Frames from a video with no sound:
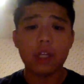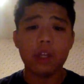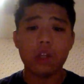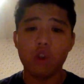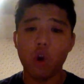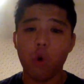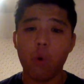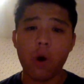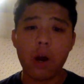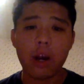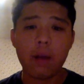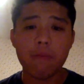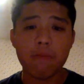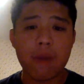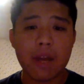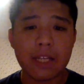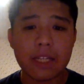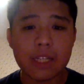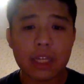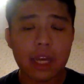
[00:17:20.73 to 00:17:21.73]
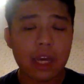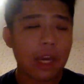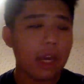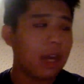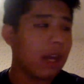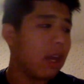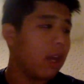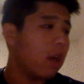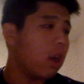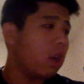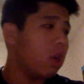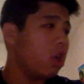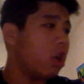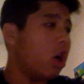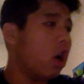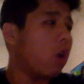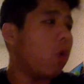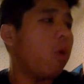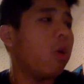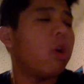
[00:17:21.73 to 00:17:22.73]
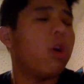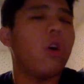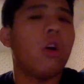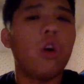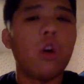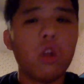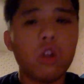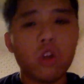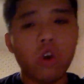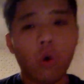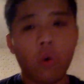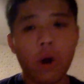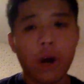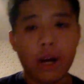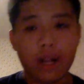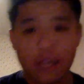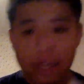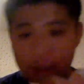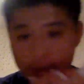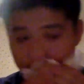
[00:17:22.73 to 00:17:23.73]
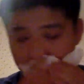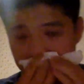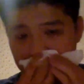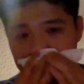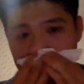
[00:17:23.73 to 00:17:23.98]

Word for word: Don't want to miss, you know, don't want to give